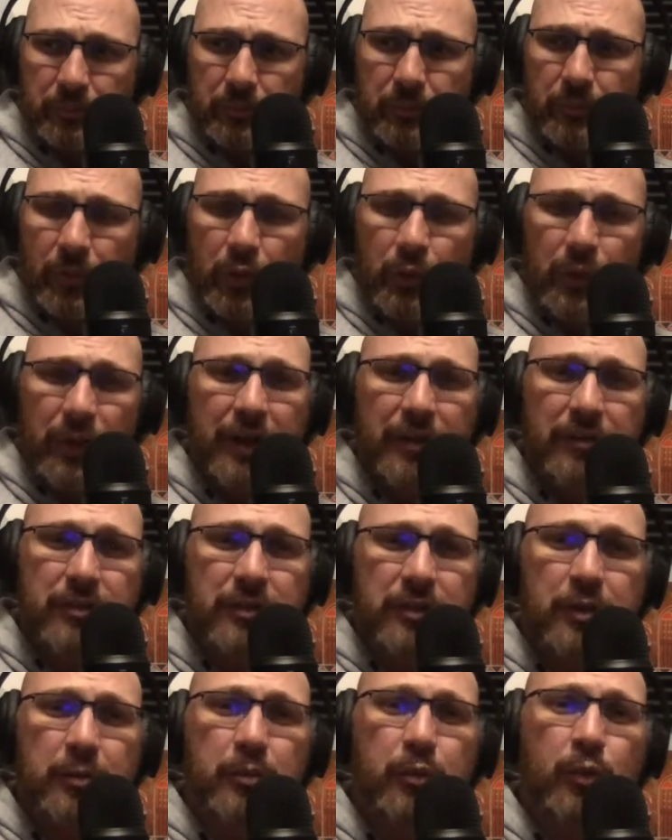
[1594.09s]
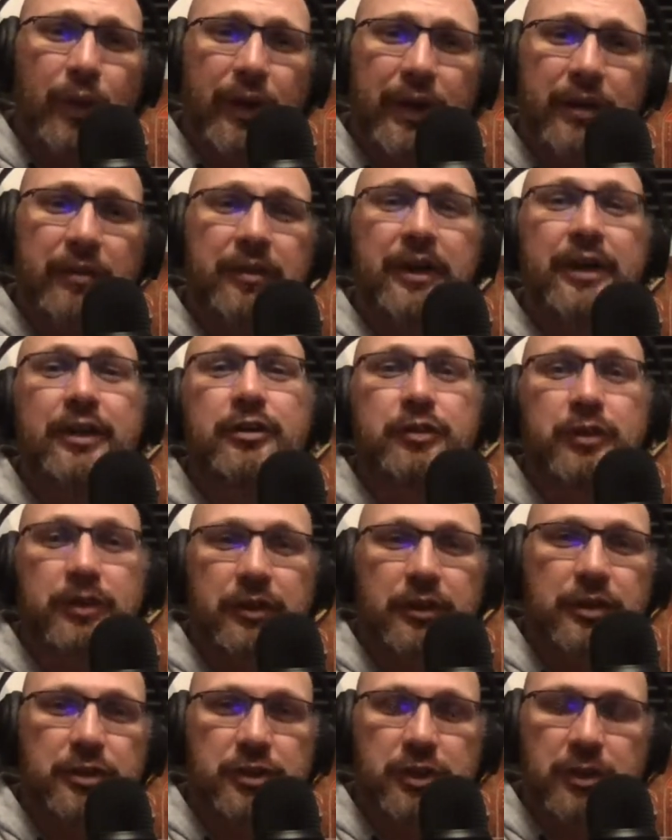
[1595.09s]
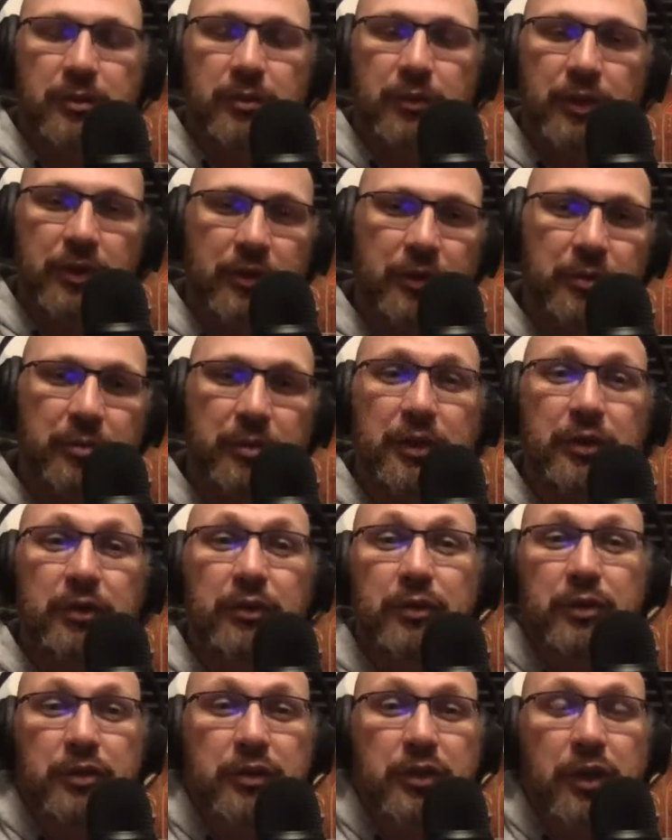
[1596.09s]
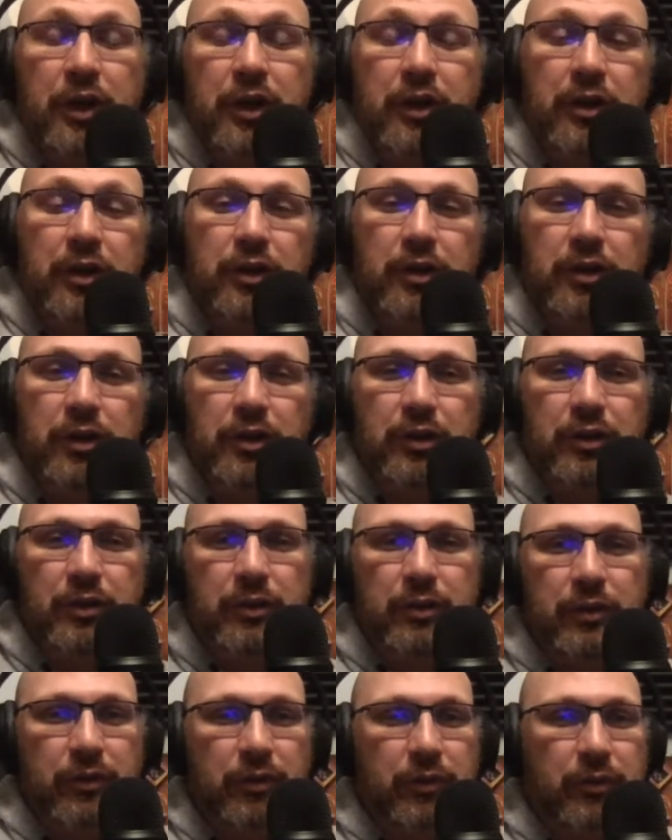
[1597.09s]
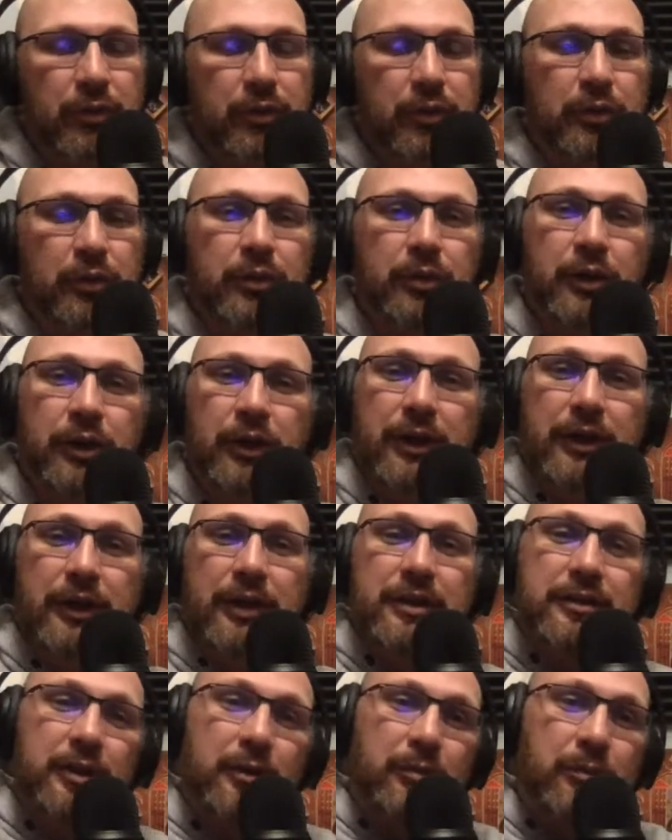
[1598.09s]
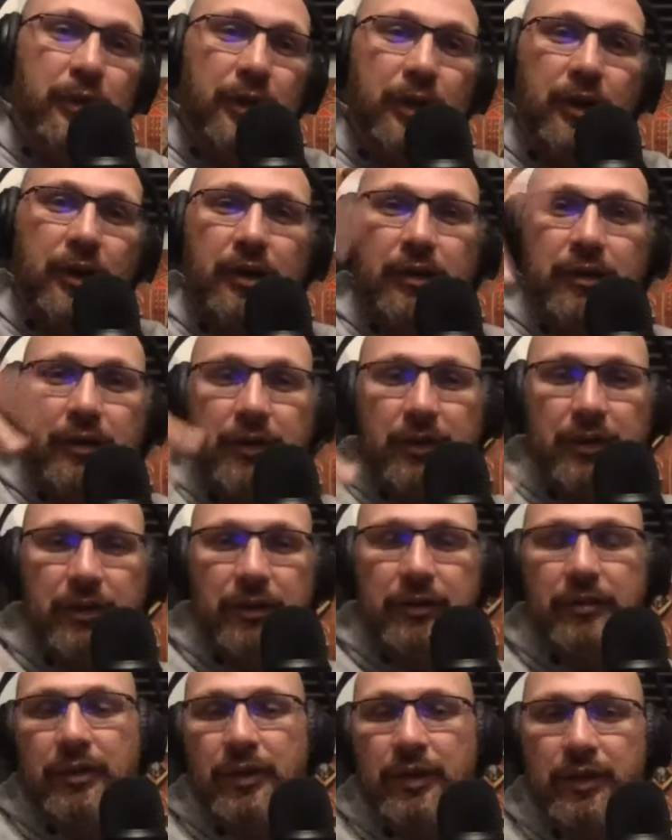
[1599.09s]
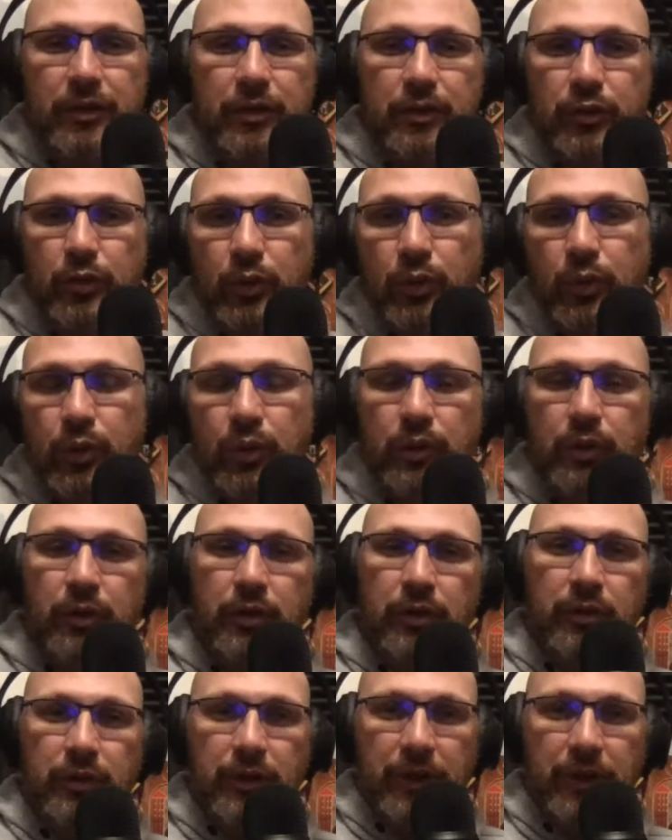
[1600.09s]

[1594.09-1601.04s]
we'd have some way of entering the gym, whether it be through a tunnel or through something on the door,